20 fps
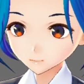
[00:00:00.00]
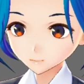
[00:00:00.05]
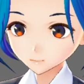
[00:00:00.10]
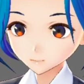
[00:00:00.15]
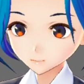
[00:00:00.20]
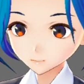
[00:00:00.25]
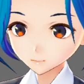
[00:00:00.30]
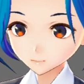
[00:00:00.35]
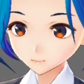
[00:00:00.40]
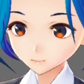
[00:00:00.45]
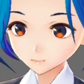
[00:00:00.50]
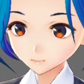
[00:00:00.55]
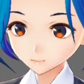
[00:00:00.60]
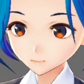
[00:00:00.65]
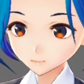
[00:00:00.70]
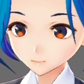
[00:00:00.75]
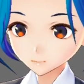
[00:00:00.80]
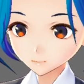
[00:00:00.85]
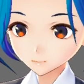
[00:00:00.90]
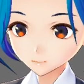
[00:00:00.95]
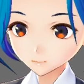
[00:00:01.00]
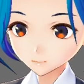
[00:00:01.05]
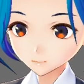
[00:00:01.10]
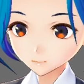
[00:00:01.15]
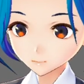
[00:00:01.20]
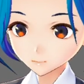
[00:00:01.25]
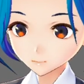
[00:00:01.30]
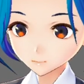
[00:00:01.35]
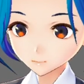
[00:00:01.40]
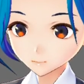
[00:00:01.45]
and into Maya? Well, you
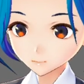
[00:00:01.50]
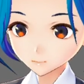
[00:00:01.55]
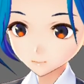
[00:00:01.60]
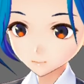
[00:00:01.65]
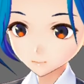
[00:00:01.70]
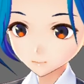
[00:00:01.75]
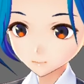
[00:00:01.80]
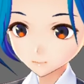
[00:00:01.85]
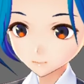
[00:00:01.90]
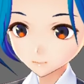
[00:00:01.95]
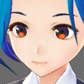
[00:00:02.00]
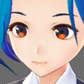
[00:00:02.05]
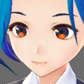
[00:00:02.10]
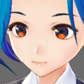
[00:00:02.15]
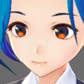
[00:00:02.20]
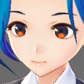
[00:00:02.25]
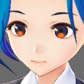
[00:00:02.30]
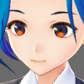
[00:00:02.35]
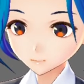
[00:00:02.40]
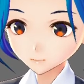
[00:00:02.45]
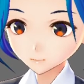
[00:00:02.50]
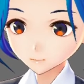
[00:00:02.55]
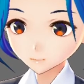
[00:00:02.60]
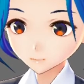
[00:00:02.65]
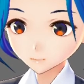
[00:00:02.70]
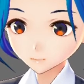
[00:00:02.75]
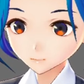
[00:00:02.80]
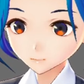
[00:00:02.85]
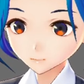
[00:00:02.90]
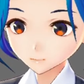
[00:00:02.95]
click on Camera
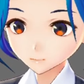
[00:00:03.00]
Exporter.